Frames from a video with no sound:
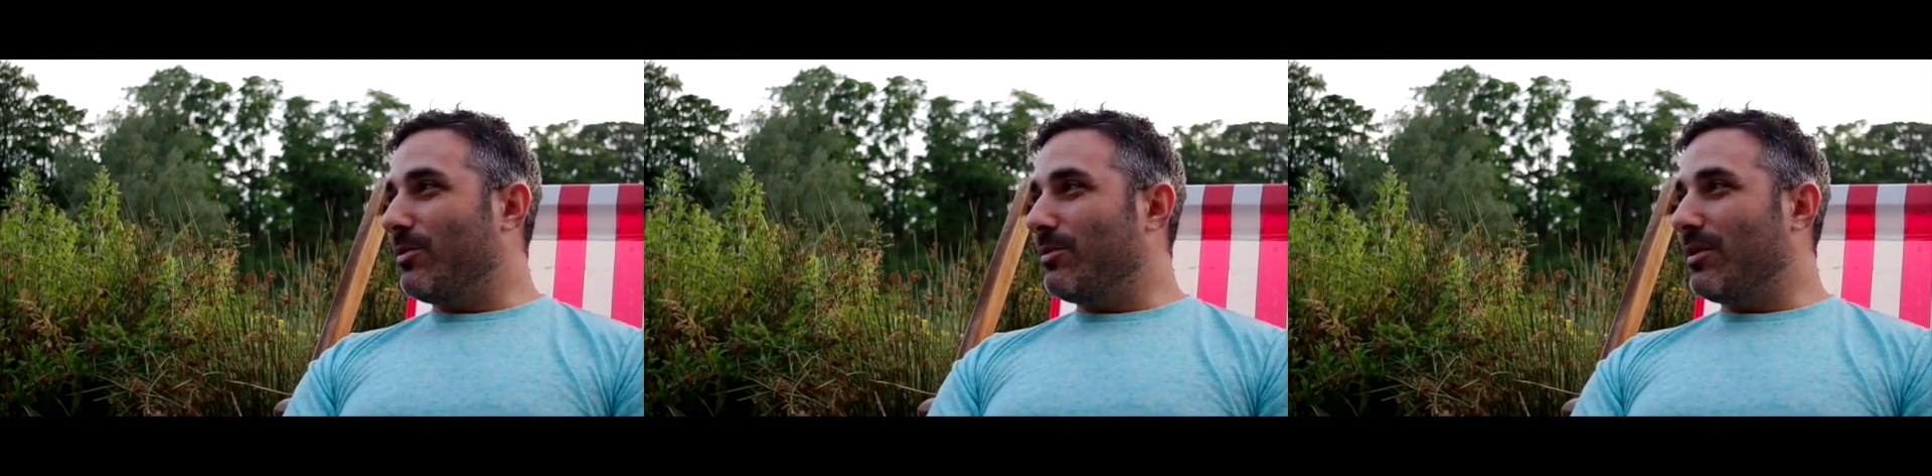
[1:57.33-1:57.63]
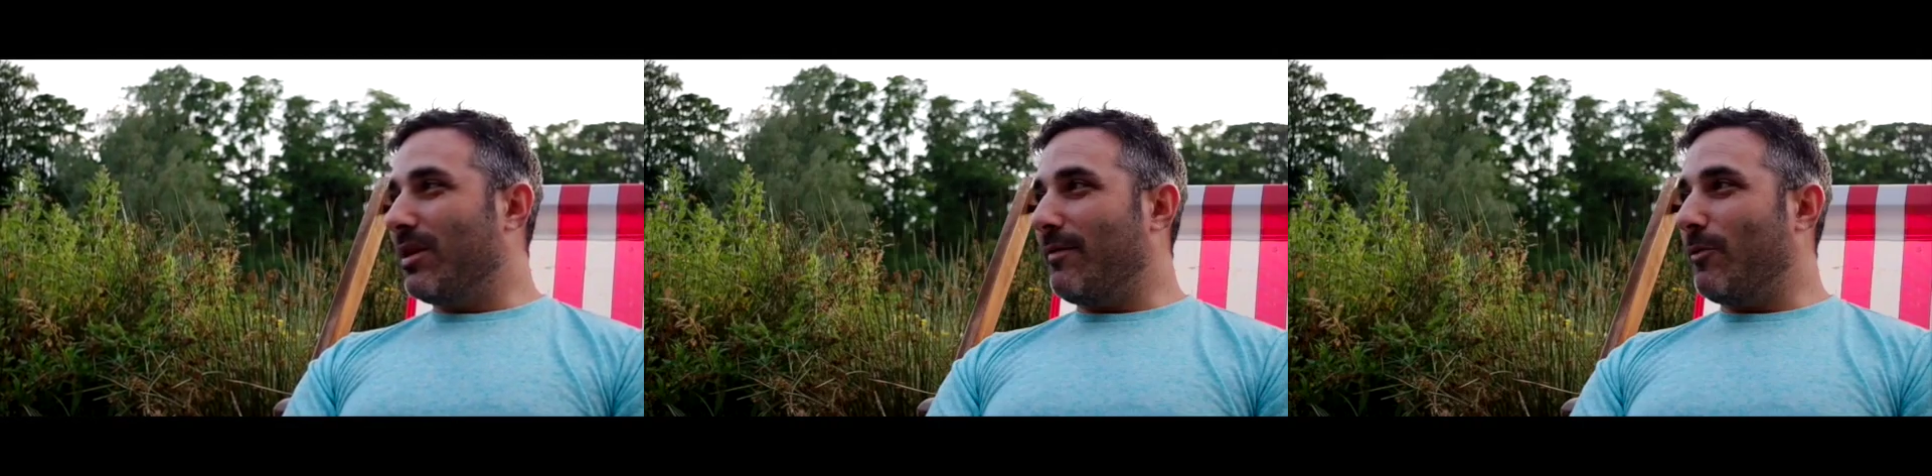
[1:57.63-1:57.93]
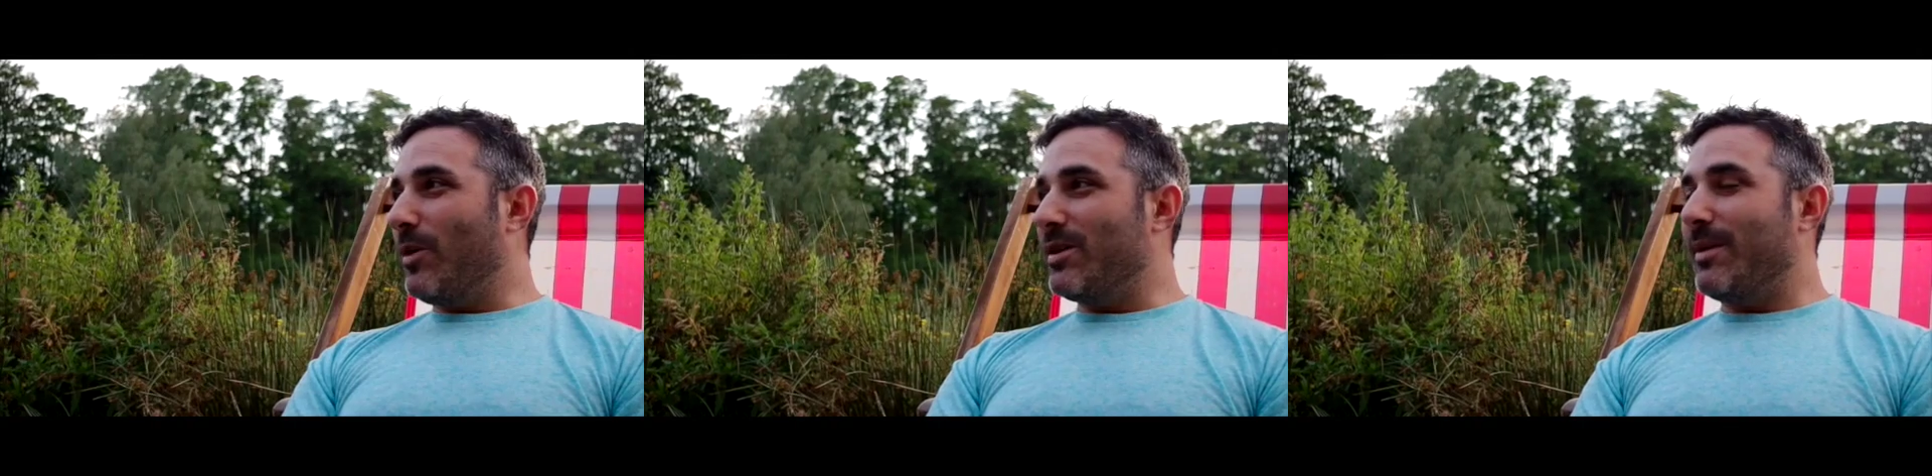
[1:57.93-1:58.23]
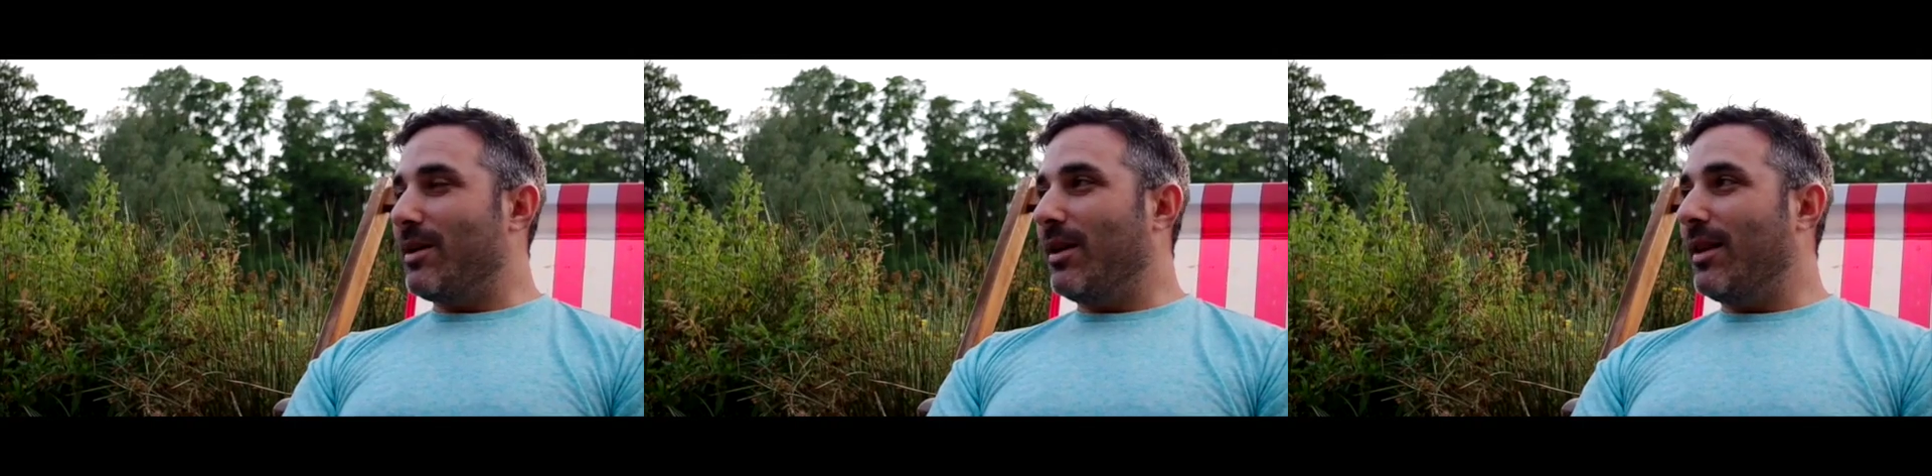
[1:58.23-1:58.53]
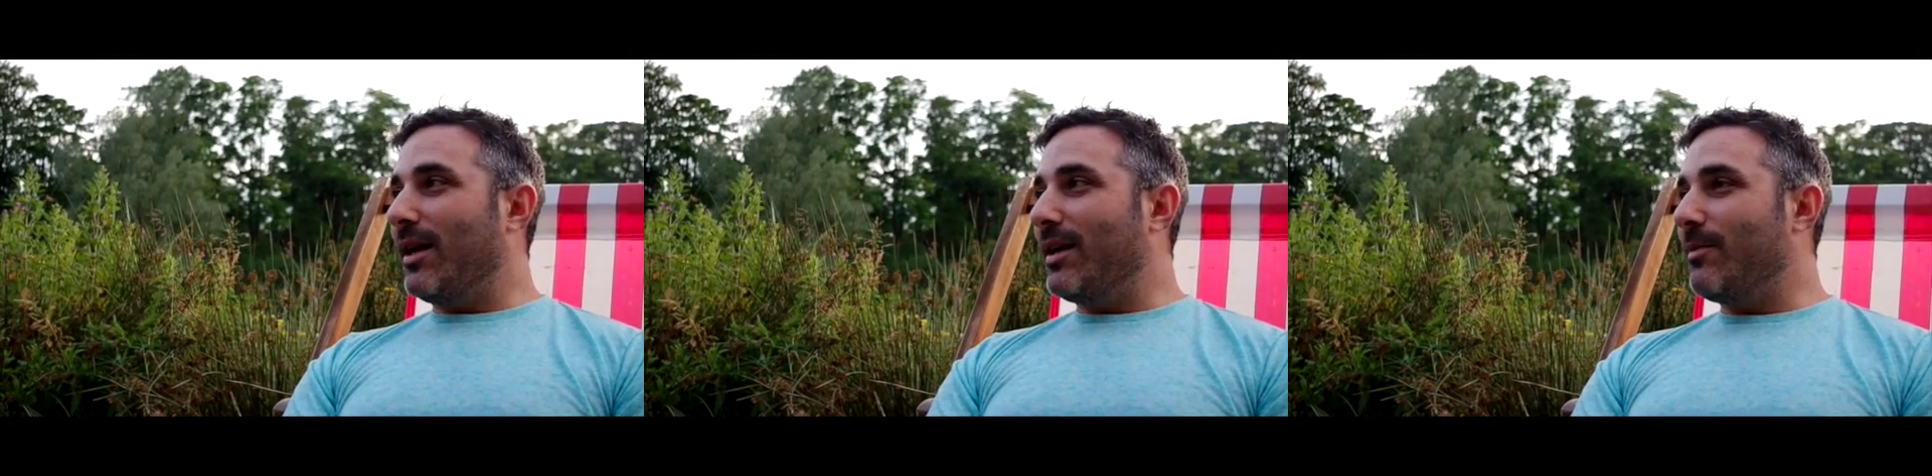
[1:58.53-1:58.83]
and I've always been
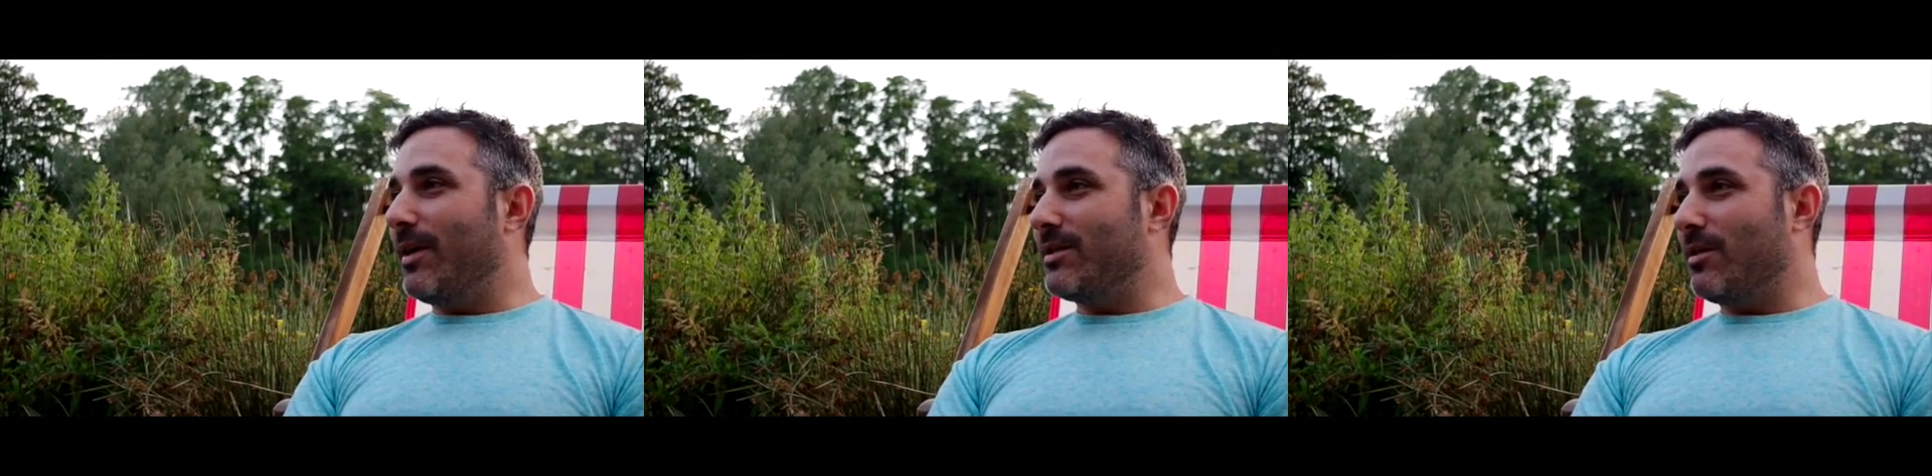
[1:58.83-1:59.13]
like that anyway.